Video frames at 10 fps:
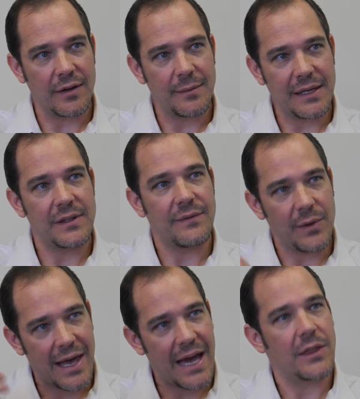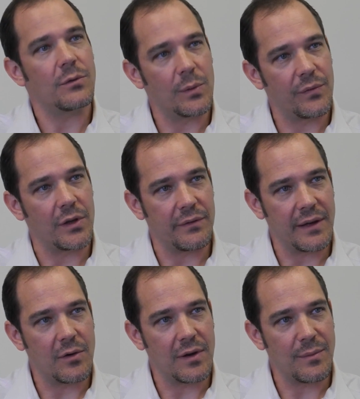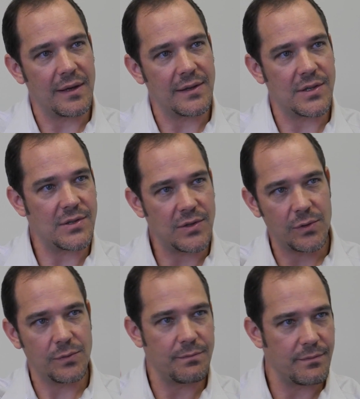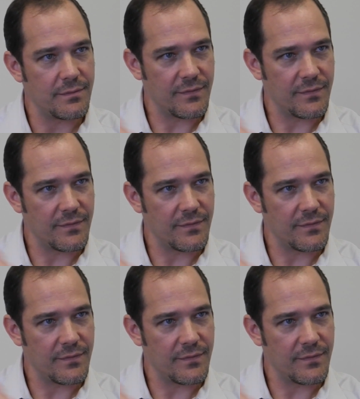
And even if you had the room full of equipment to do